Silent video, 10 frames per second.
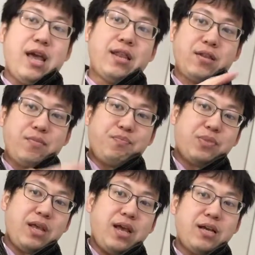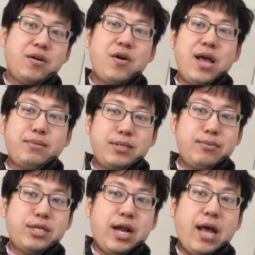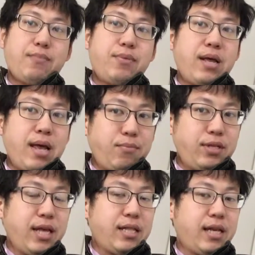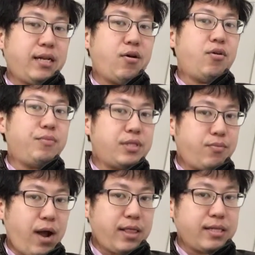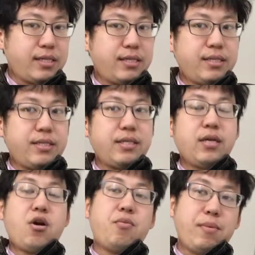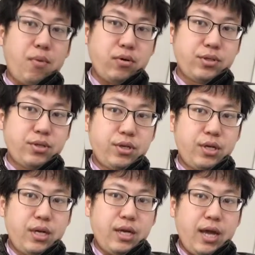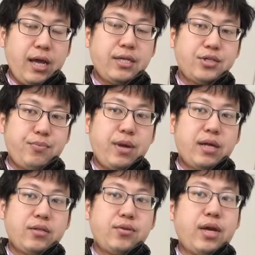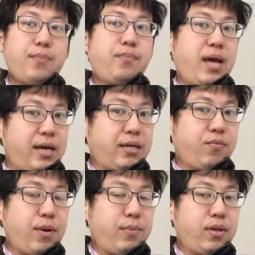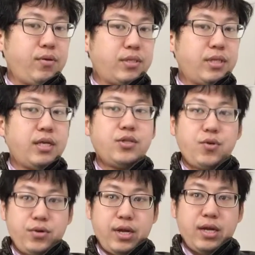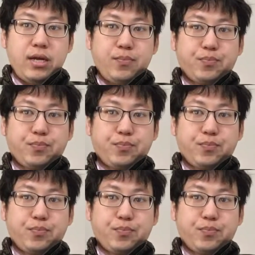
And especially, I pray every day that all Muslim brothers and sisters in Kobe Mosque in Japan to get paid $1 million each of them.